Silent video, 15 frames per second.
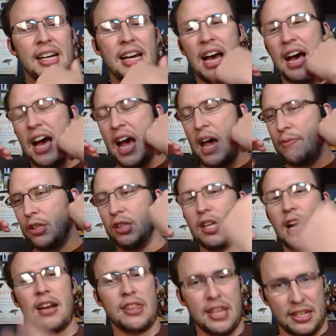I have a
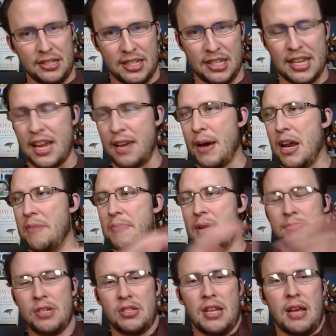lot of things to say about it, but
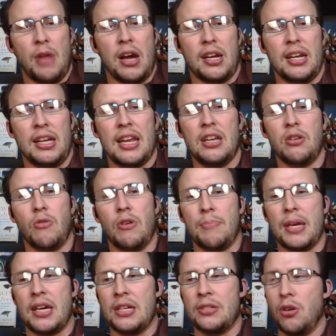I'm not going to get into it
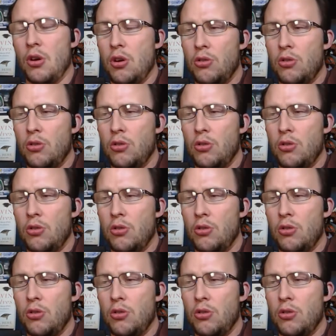because